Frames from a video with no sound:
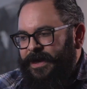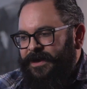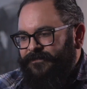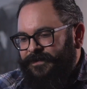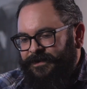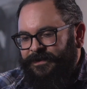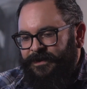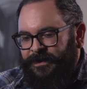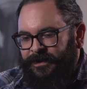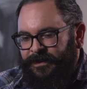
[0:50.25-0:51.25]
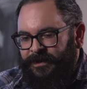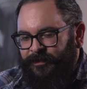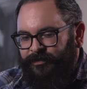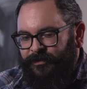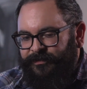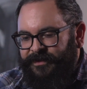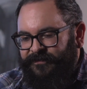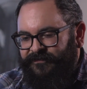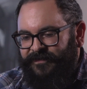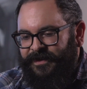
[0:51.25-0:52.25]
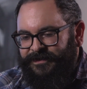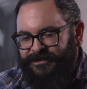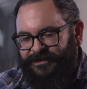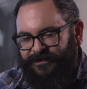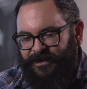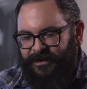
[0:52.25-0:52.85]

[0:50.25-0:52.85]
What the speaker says: Having an appropriate effect